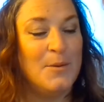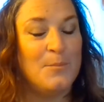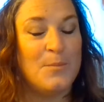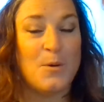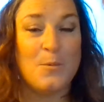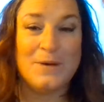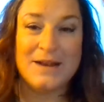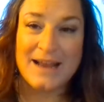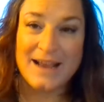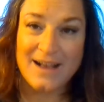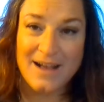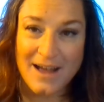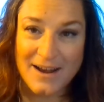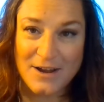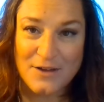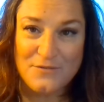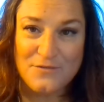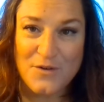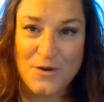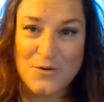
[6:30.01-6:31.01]
But when I got
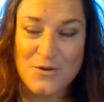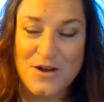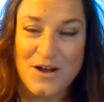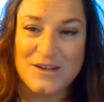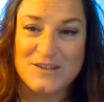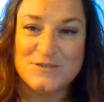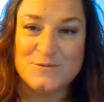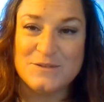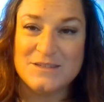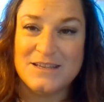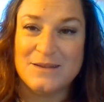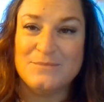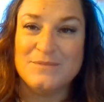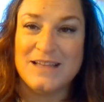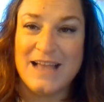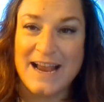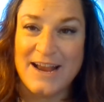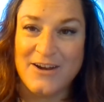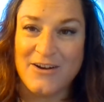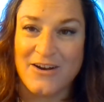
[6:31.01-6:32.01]
on phone calls with them
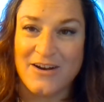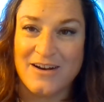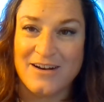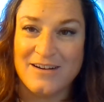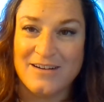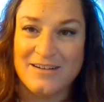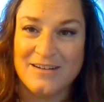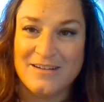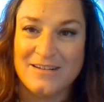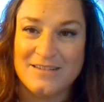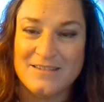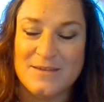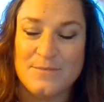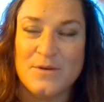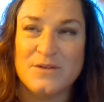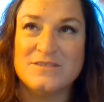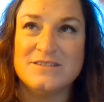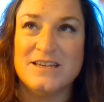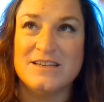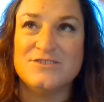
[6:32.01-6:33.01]
later, the
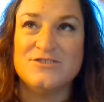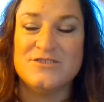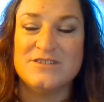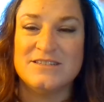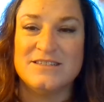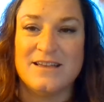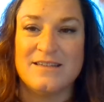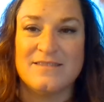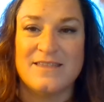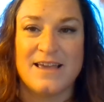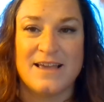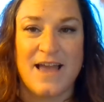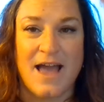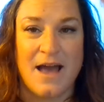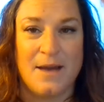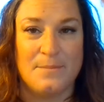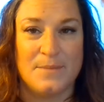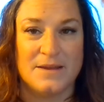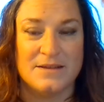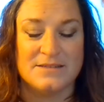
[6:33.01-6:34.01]
most interesting thing
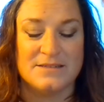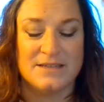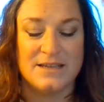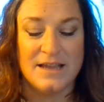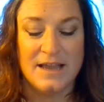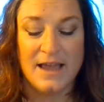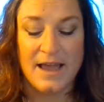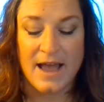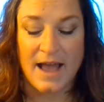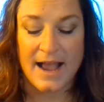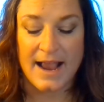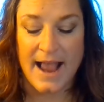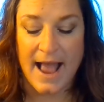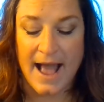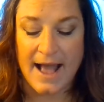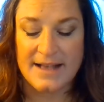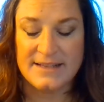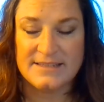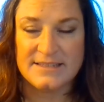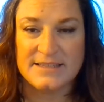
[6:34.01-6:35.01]
happened. I
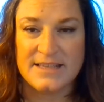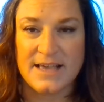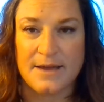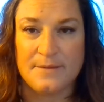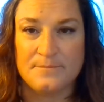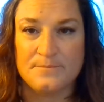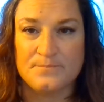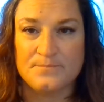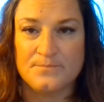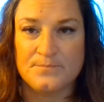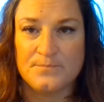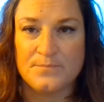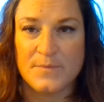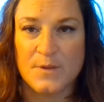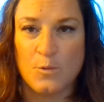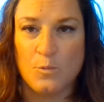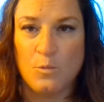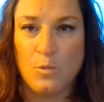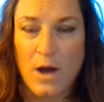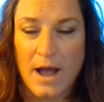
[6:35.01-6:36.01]
asked them
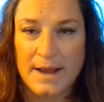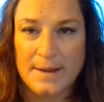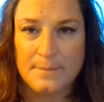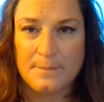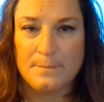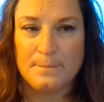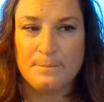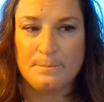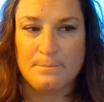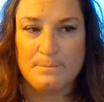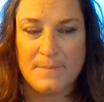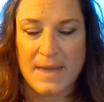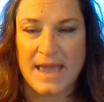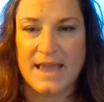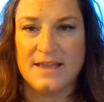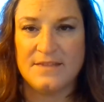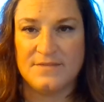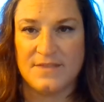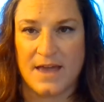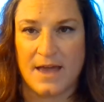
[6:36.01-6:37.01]
what
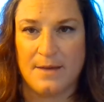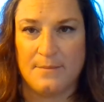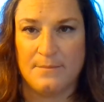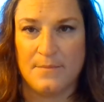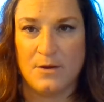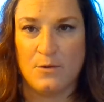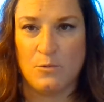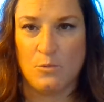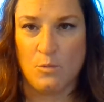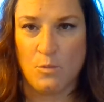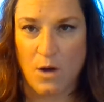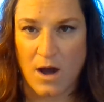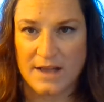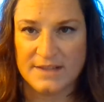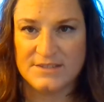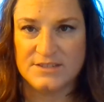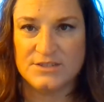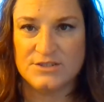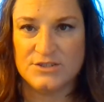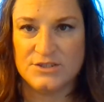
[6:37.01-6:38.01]
made them
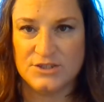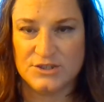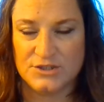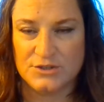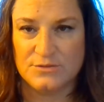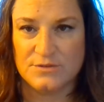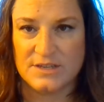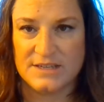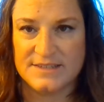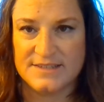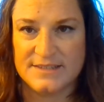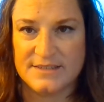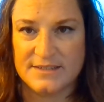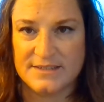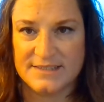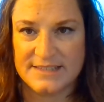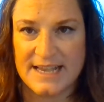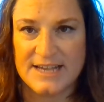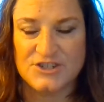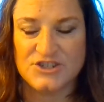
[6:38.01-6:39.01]
want to do this
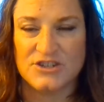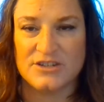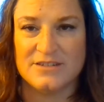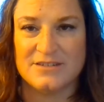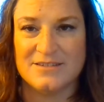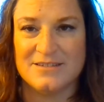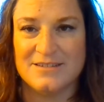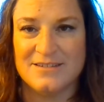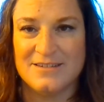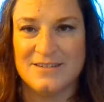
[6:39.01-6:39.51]
session,